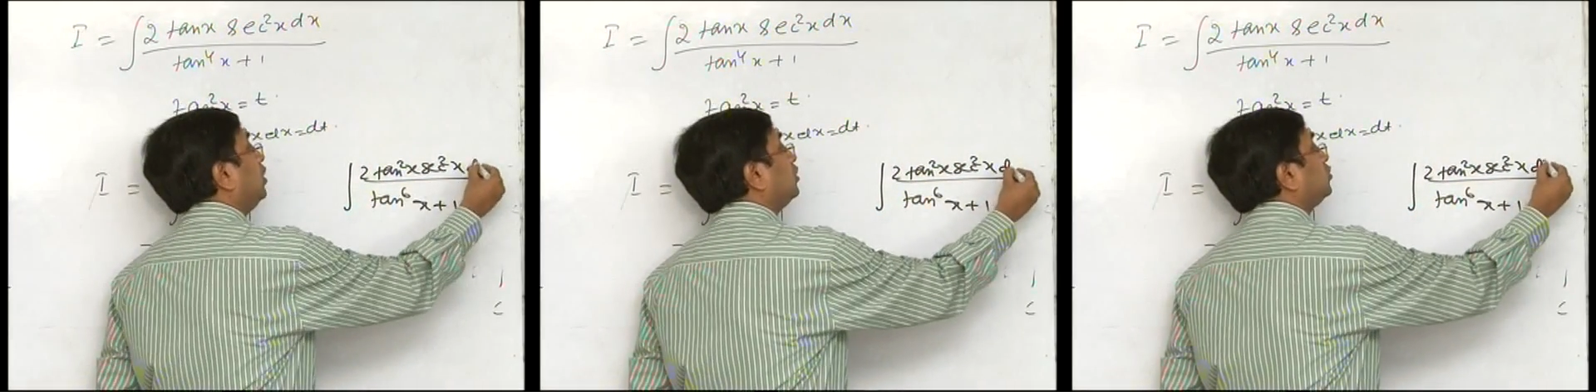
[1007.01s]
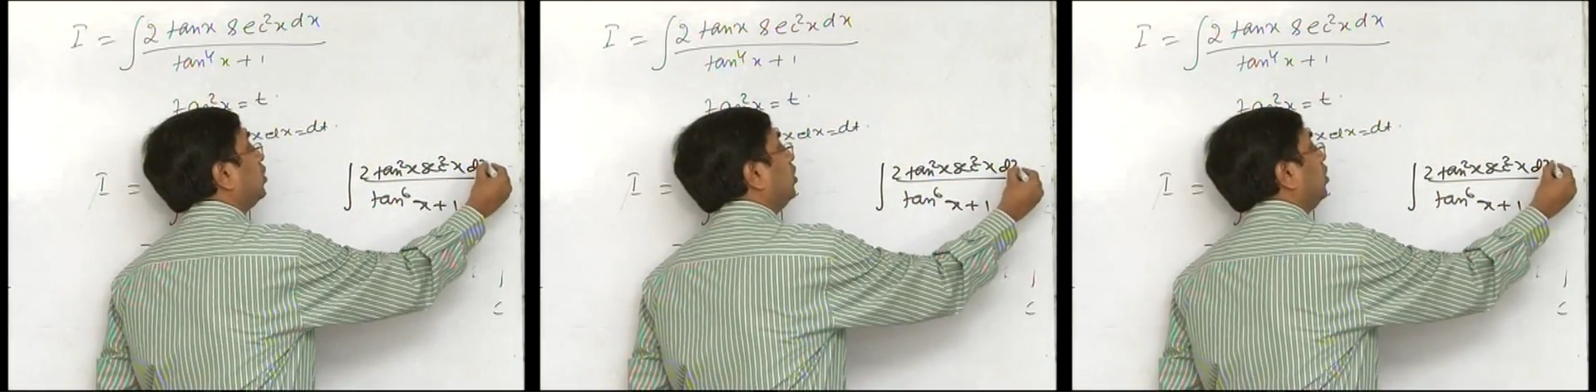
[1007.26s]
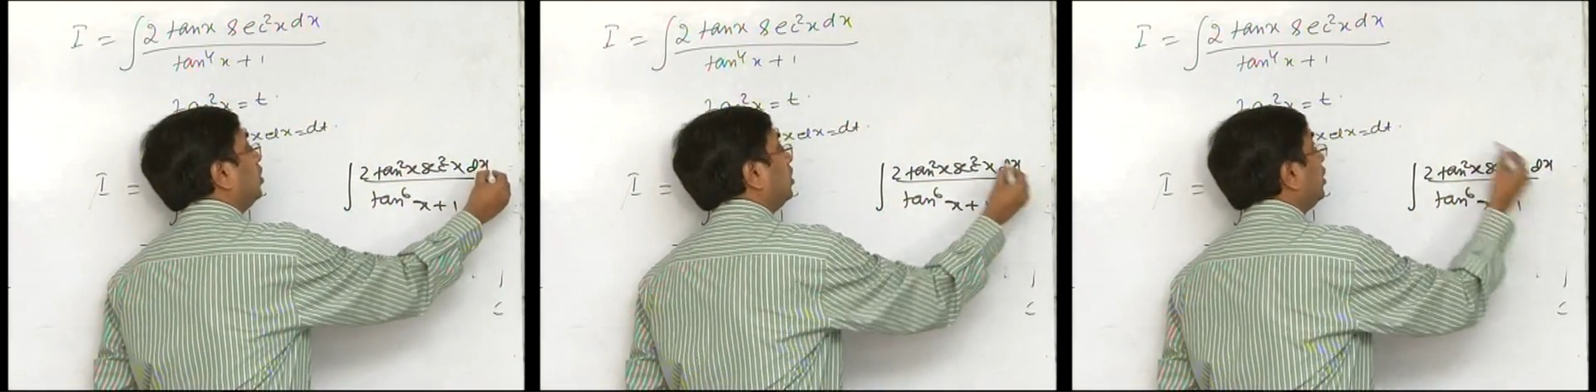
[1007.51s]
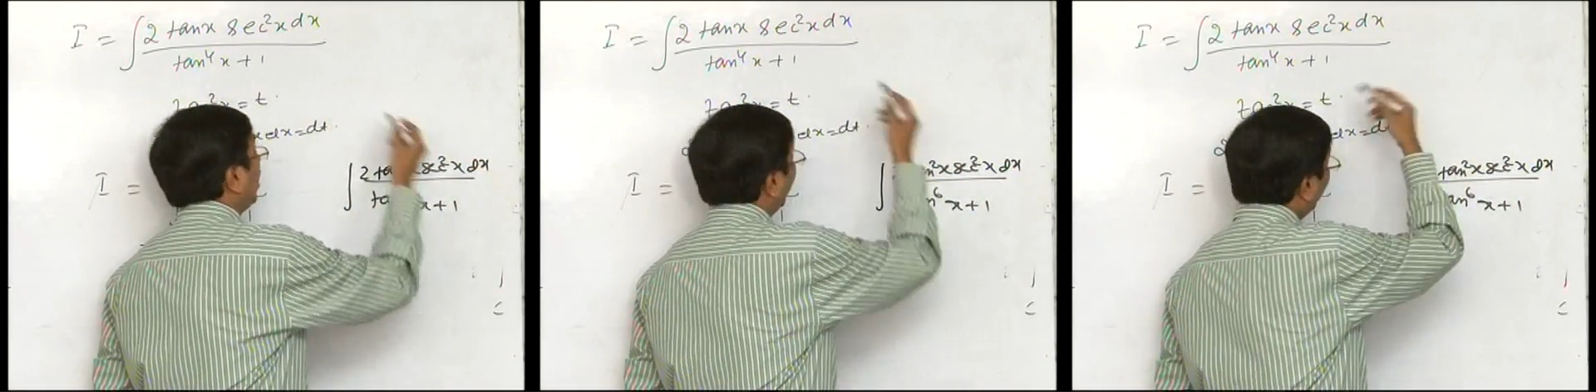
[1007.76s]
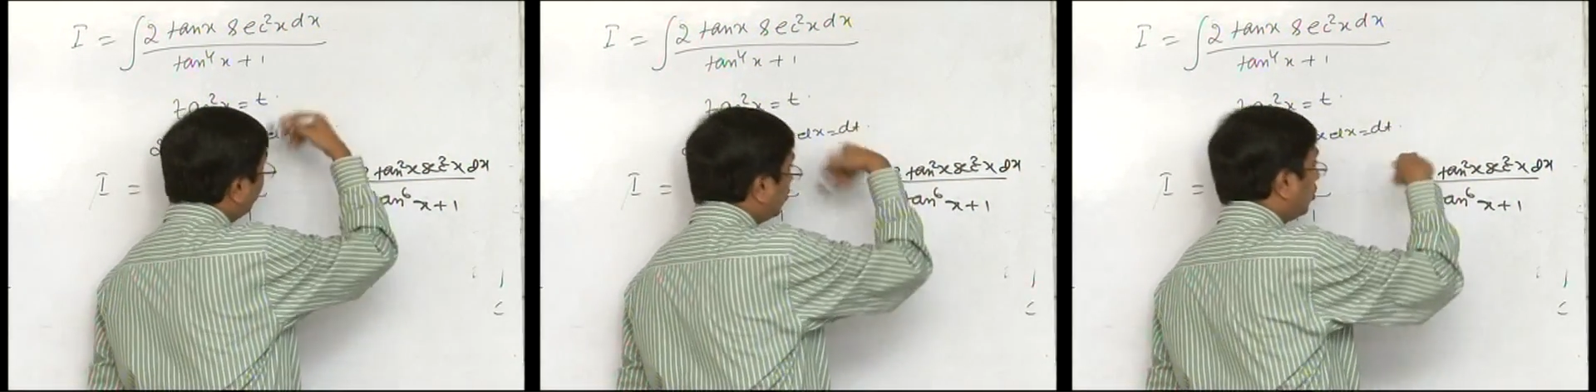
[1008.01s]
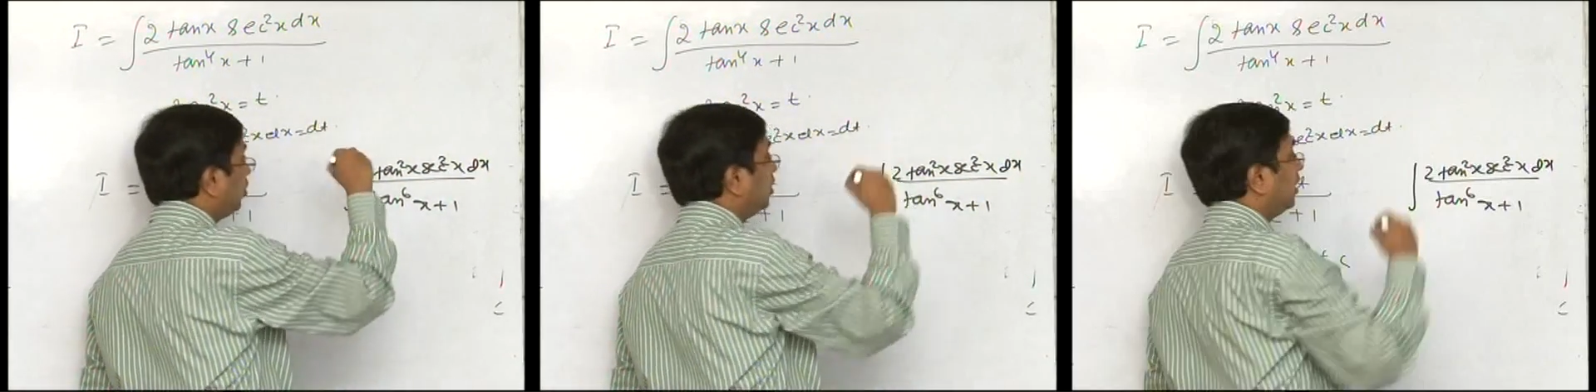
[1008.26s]
So you have
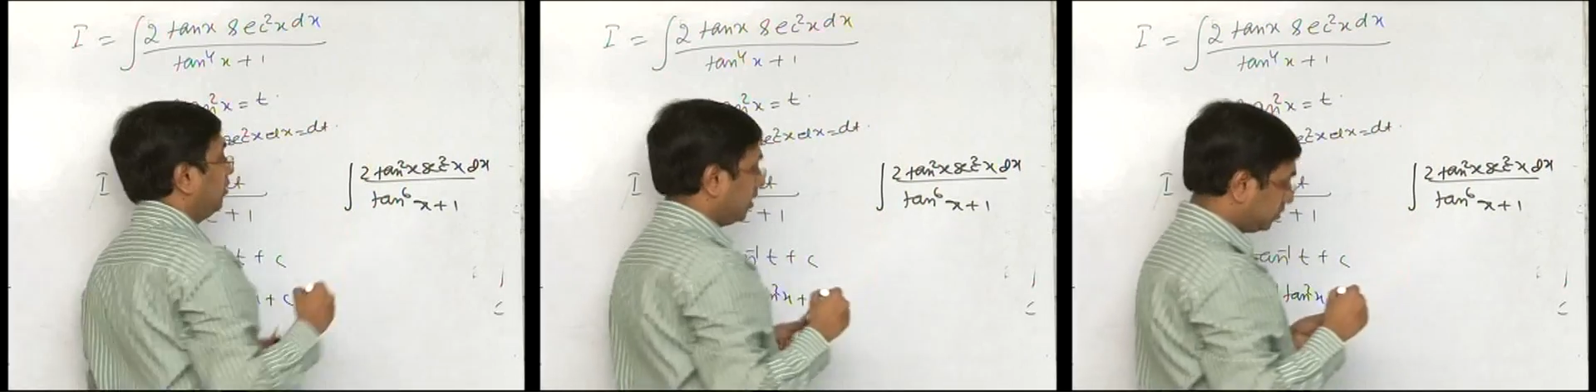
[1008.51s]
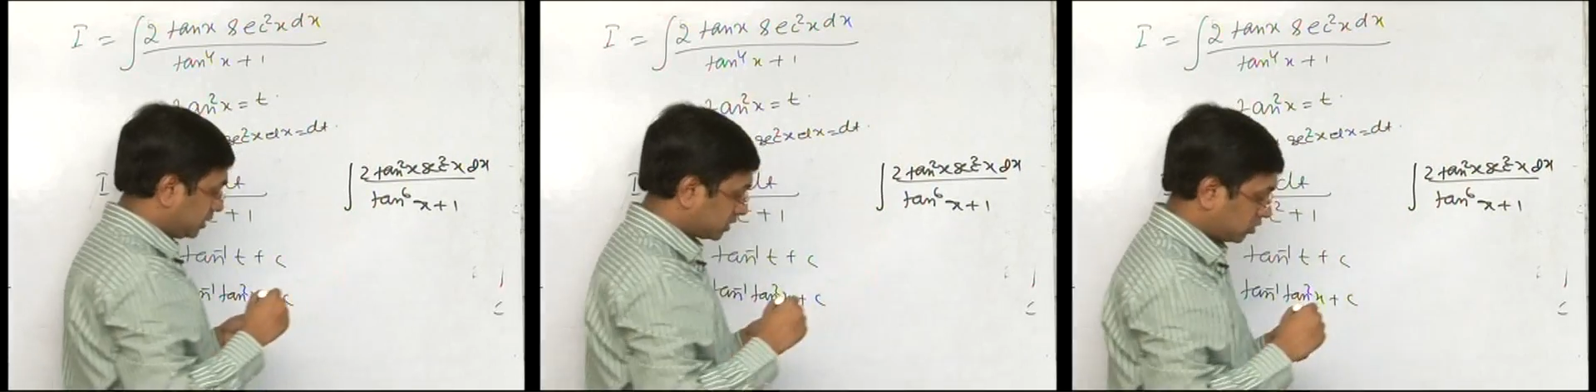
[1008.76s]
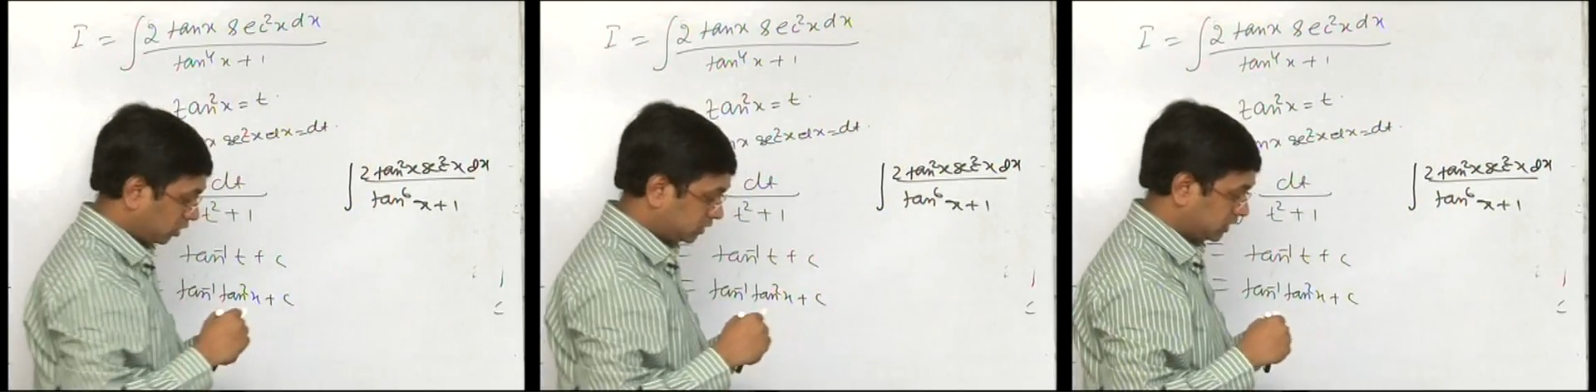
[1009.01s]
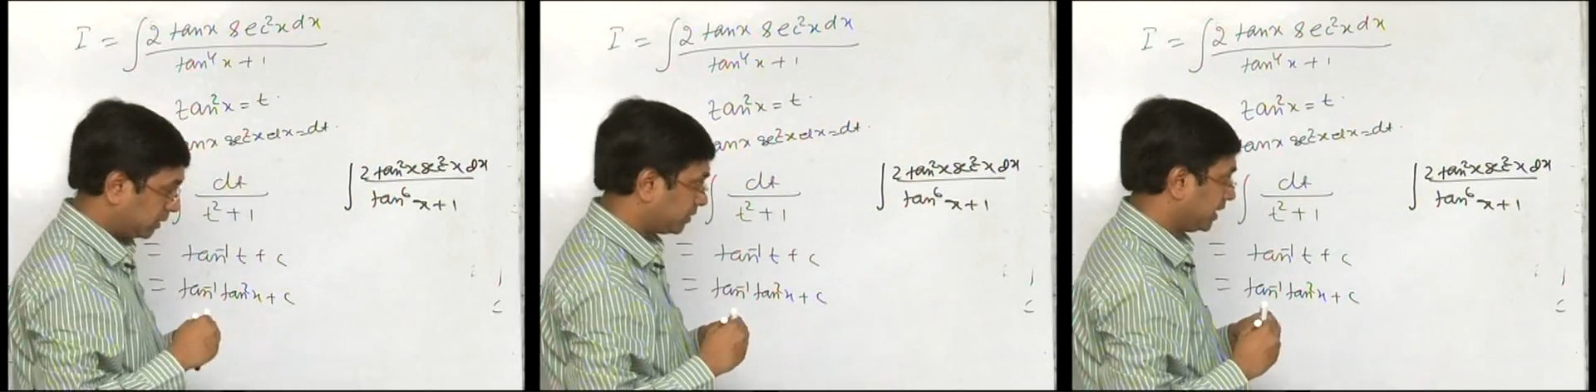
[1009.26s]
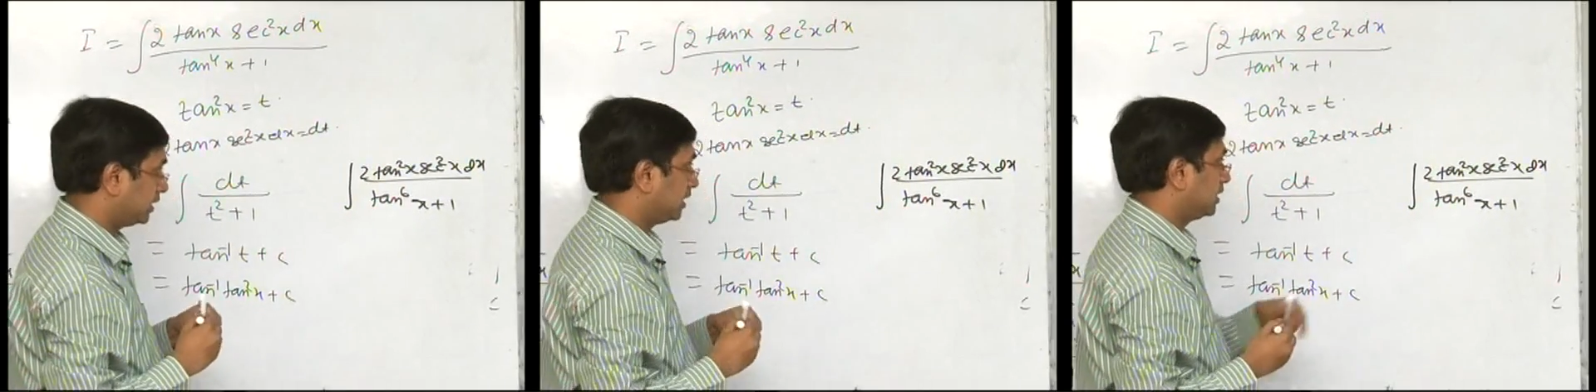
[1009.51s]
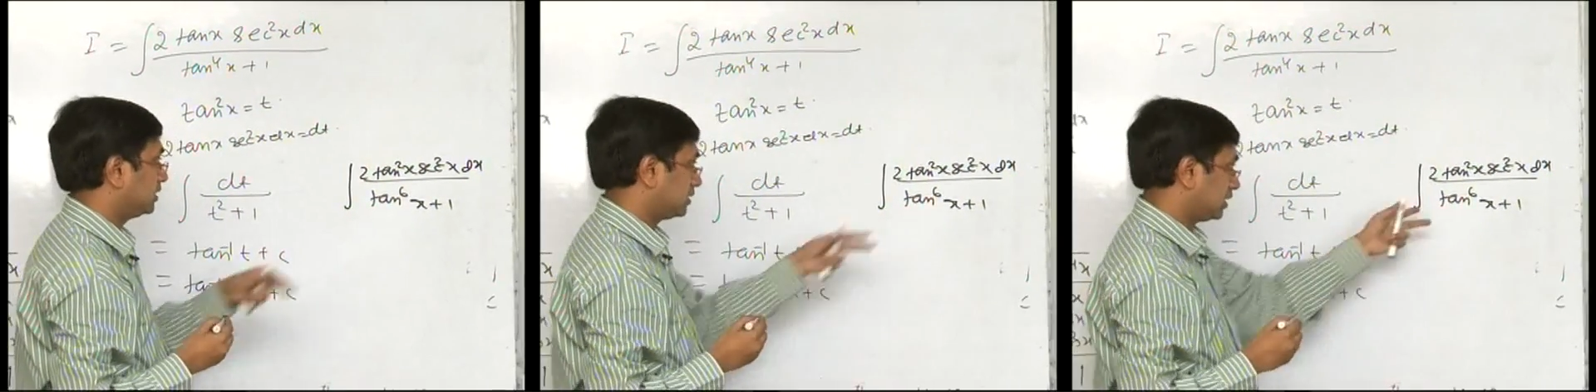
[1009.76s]
to develop this concept and
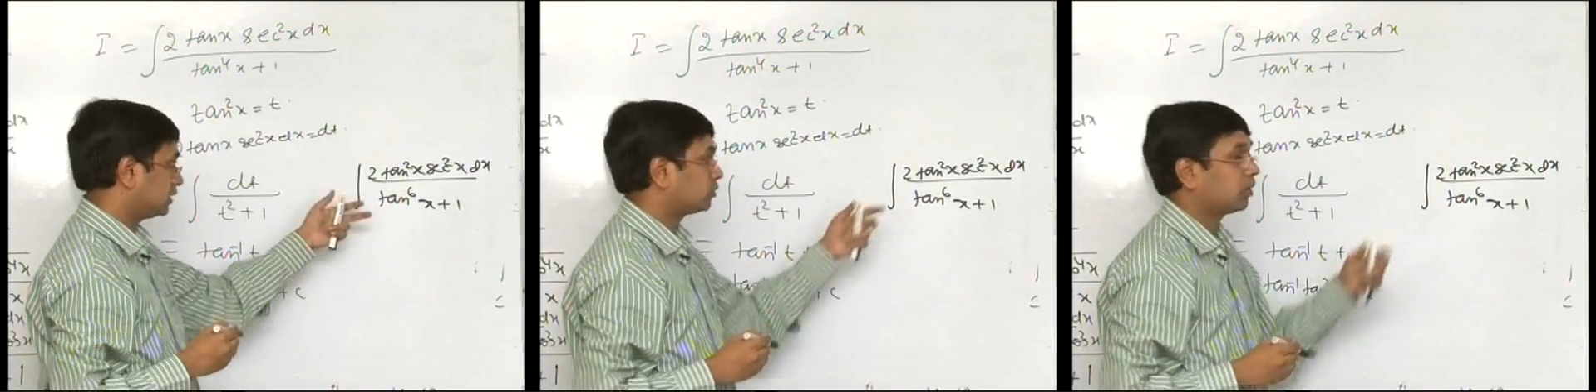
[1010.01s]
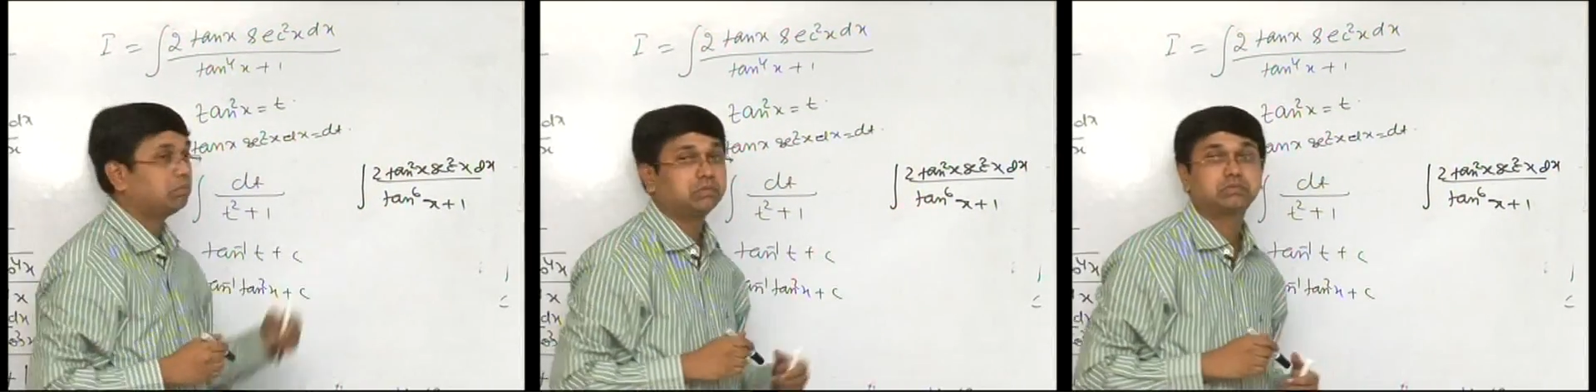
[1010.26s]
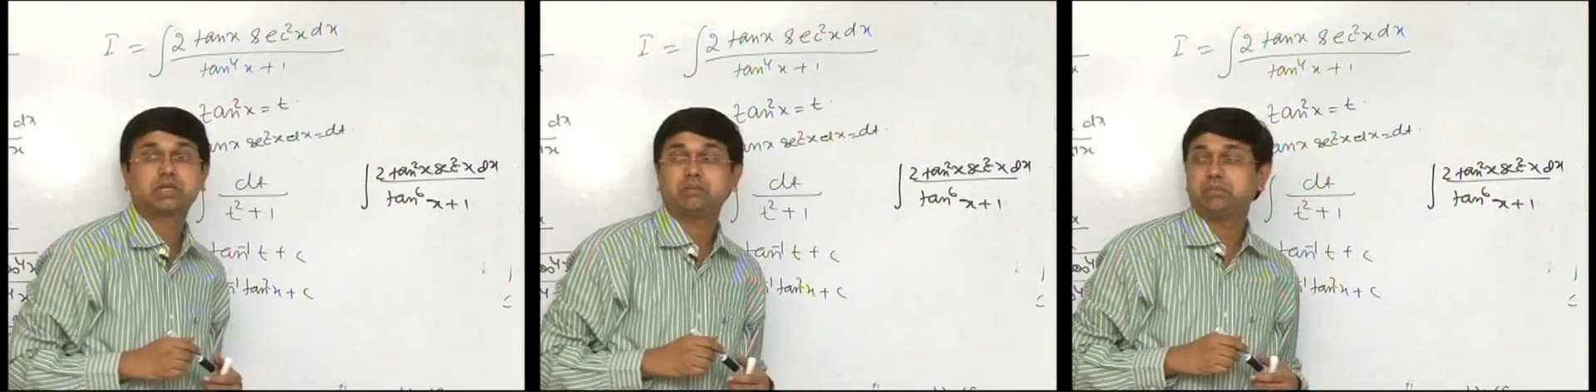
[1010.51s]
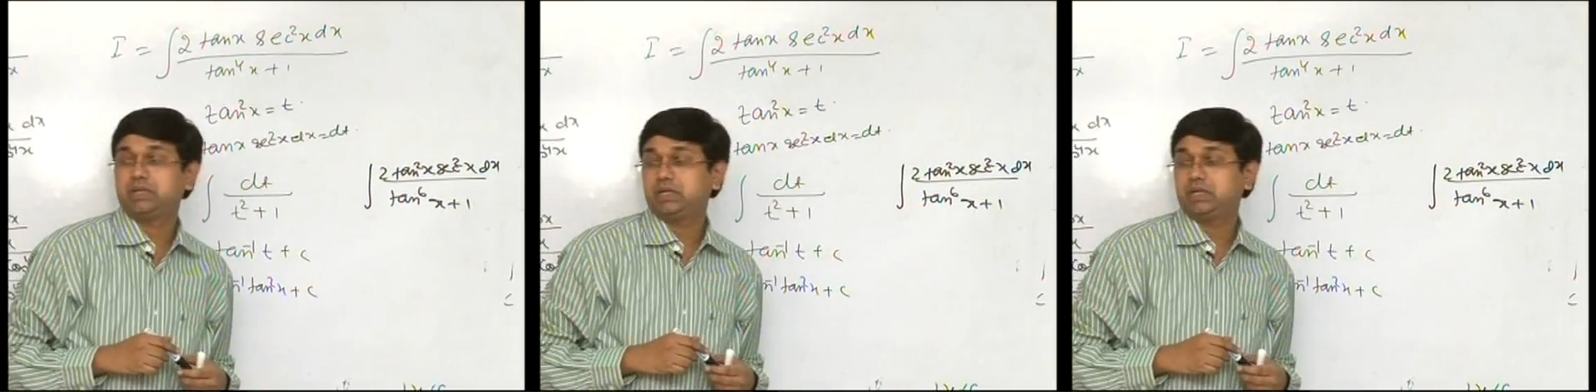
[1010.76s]
then such problems can be